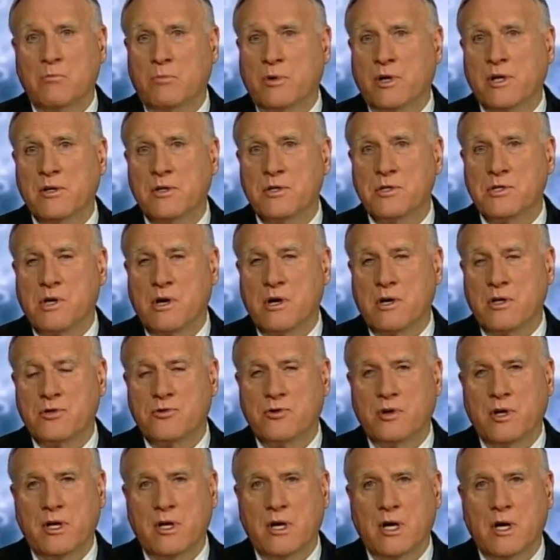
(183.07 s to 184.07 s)
can bring the
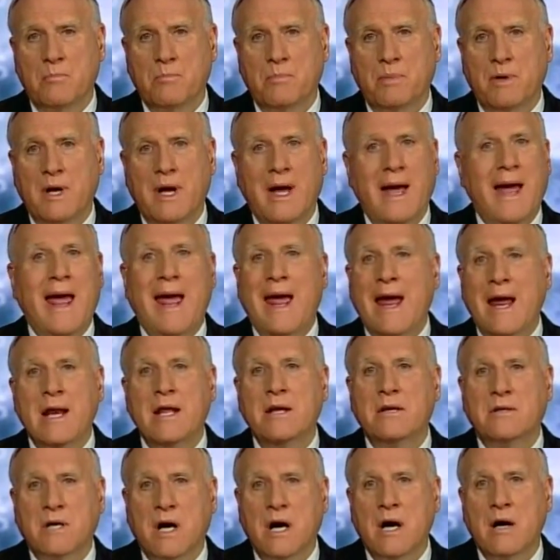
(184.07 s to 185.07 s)
START treaty up
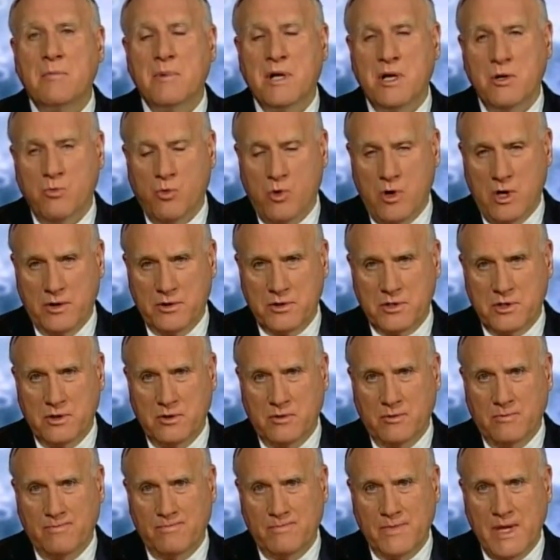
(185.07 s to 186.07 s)
anytime he wants
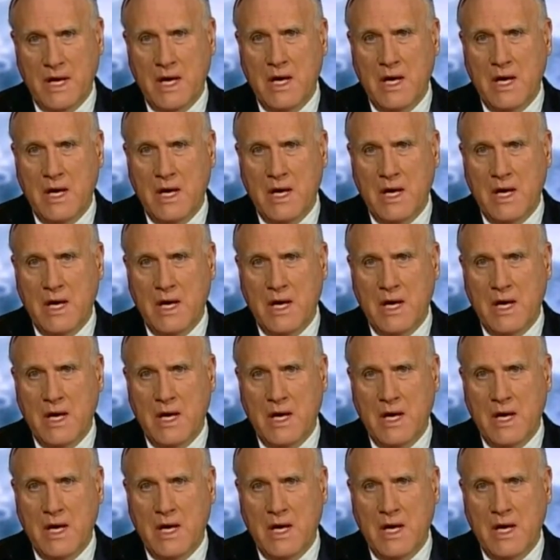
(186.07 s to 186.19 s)
to.